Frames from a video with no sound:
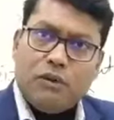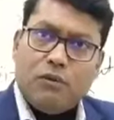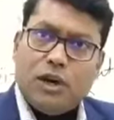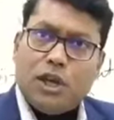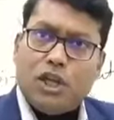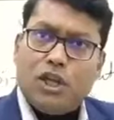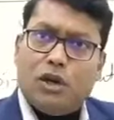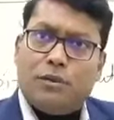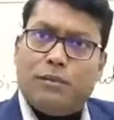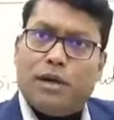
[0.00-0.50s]
Y
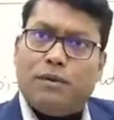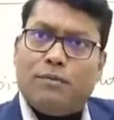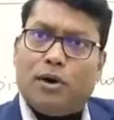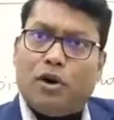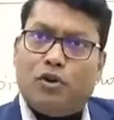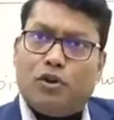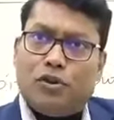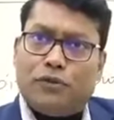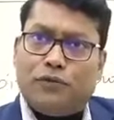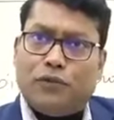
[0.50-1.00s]

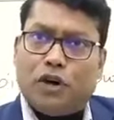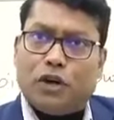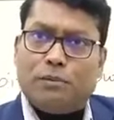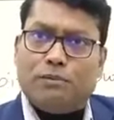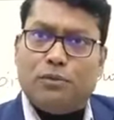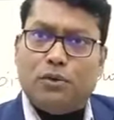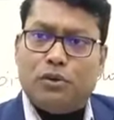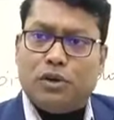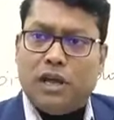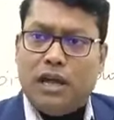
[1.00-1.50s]
amount of
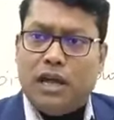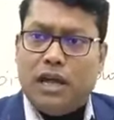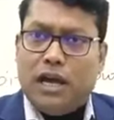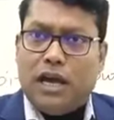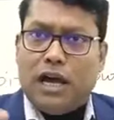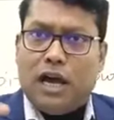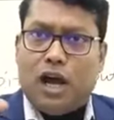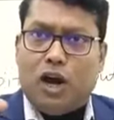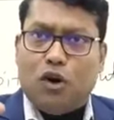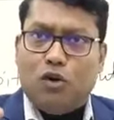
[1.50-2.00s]
output,
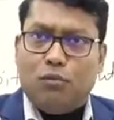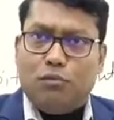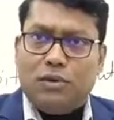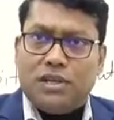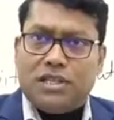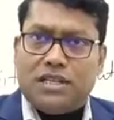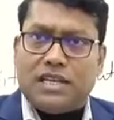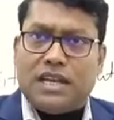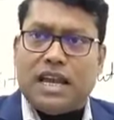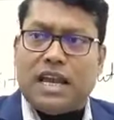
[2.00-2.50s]
how
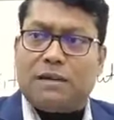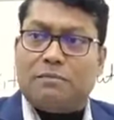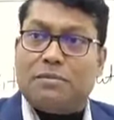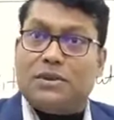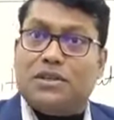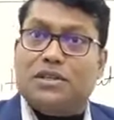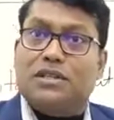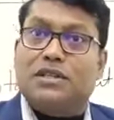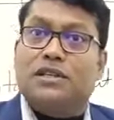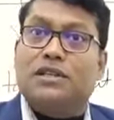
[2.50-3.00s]
much
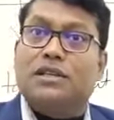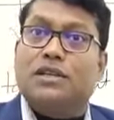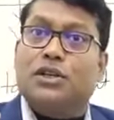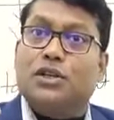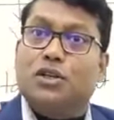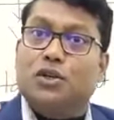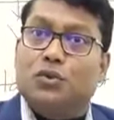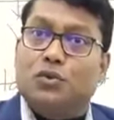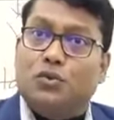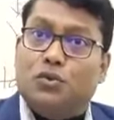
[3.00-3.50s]
capital
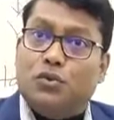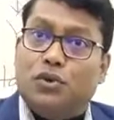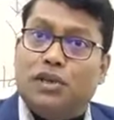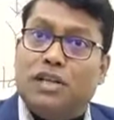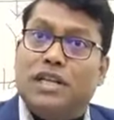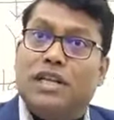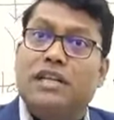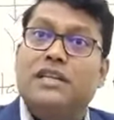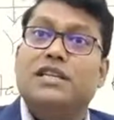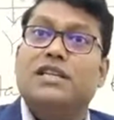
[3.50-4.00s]
you
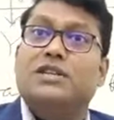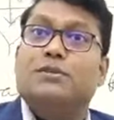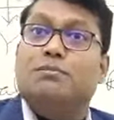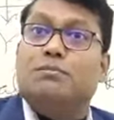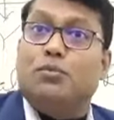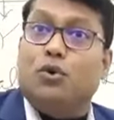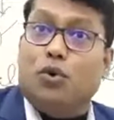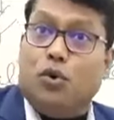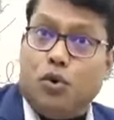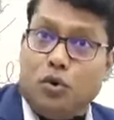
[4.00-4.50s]
need it
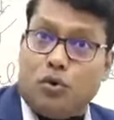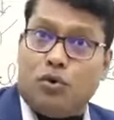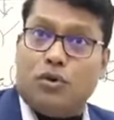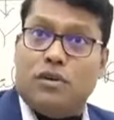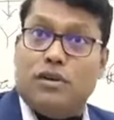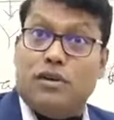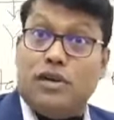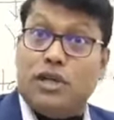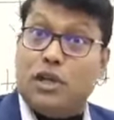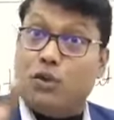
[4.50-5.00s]
more?
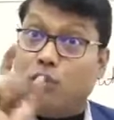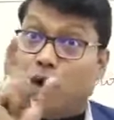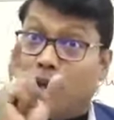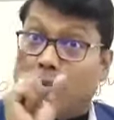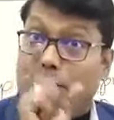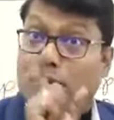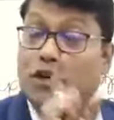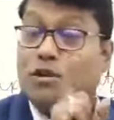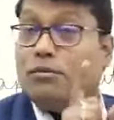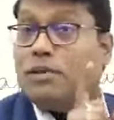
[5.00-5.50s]

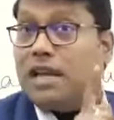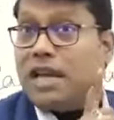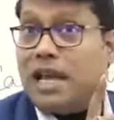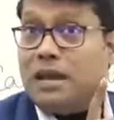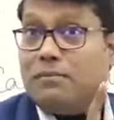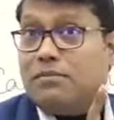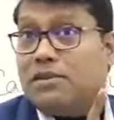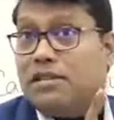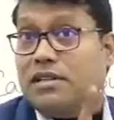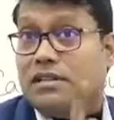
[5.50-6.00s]
Requirement of the
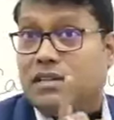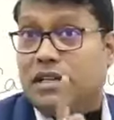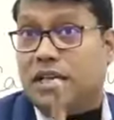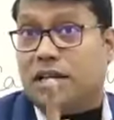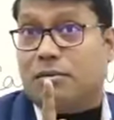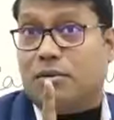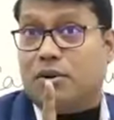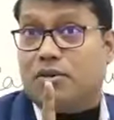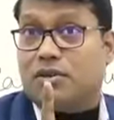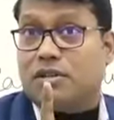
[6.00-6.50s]
capital, think
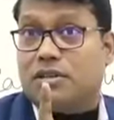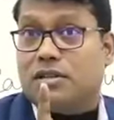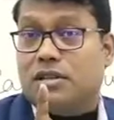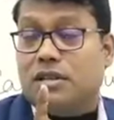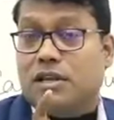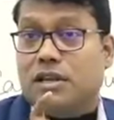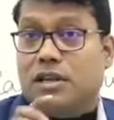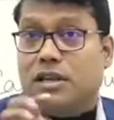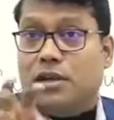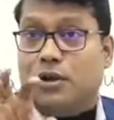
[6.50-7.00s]
about it.
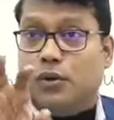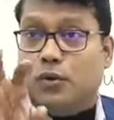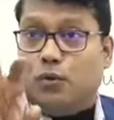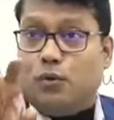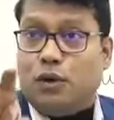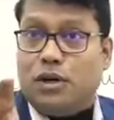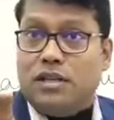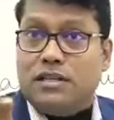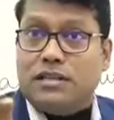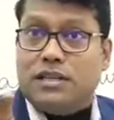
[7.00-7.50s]

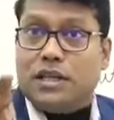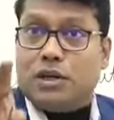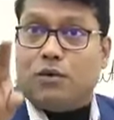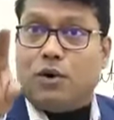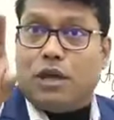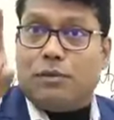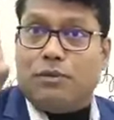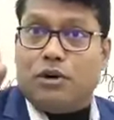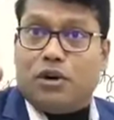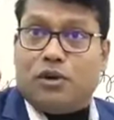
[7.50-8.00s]
What is the
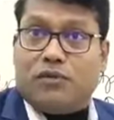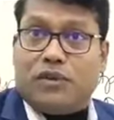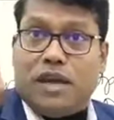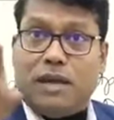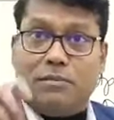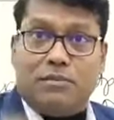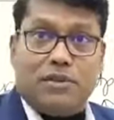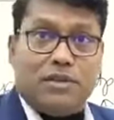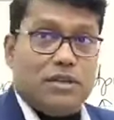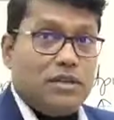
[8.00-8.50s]
requirement of
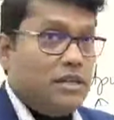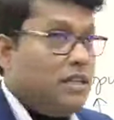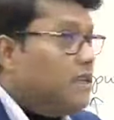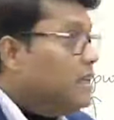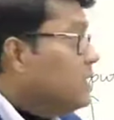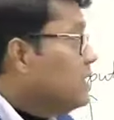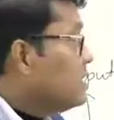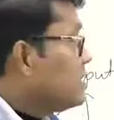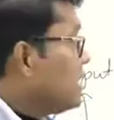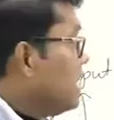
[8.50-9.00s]
capital?
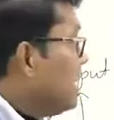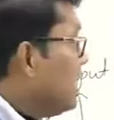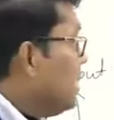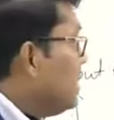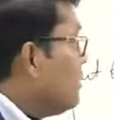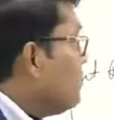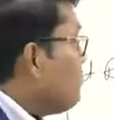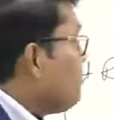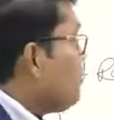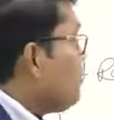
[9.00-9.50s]
Say